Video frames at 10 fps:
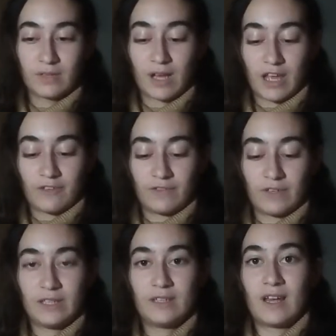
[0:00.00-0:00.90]
I
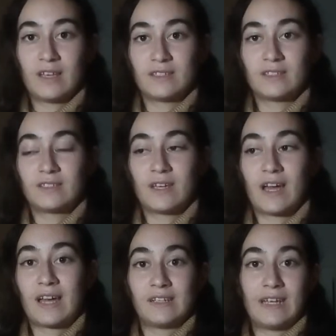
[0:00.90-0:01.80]
feel it as
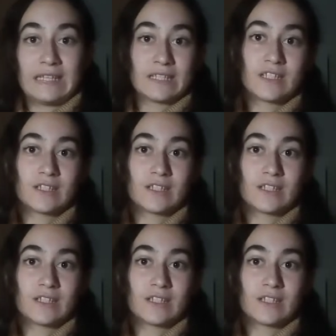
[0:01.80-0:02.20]
an end.